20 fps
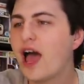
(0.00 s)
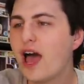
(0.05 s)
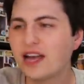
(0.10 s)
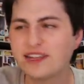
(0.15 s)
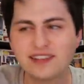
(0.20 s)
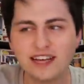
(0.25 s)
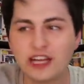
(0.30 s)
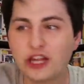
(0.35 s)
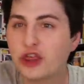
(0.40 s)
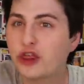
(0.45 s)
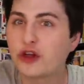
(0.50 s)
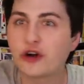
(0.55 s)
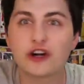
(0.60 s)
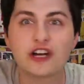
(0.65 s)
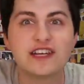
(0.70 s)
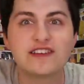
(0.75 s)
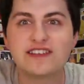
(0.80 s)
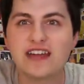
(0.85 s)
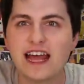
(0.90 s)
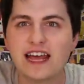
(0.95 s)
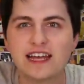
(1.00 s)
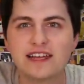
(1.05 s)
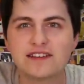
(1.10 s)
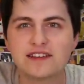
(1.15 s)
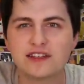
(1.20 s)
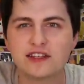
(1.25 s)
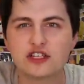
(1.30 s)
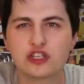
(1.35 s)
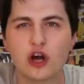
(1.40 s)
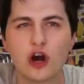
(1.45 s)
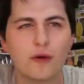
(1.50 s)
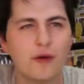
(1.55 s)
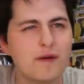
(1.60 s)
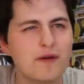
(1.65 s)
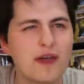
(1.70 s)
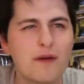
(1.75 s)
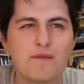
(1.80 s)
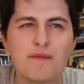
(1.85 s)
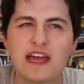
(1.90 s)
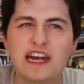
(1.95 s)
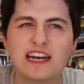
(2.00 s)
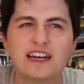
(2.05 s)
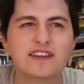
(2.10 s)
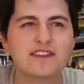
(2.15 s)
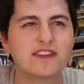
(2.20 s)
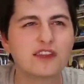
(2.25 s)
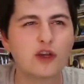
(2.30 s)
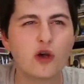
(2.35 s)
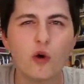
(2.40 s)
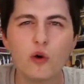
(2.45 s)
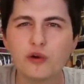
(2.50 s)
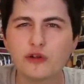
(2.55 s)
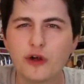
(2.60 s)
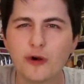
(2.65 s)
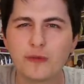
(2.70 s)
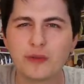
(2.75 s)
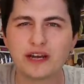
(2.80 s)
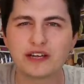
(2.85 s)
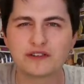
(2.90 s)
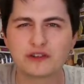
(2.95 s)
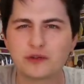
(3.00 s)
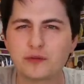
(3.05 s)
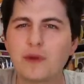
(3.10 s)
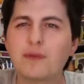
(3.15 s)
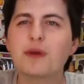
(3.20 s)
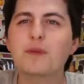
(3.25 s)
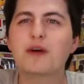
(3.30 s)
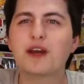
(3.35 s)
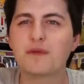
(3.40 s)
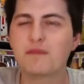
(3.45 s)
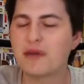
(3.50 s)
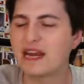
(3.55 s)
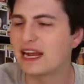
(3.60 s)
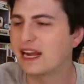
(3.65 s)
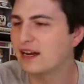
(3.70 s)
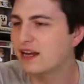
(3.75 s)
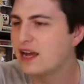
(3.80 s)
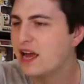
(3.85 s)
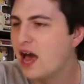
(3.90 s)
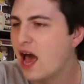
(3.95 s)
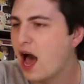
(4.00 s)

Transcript: It's like 30 seconds in the show, or maybe a minute. It's the cold opening, so it's probably about a minute.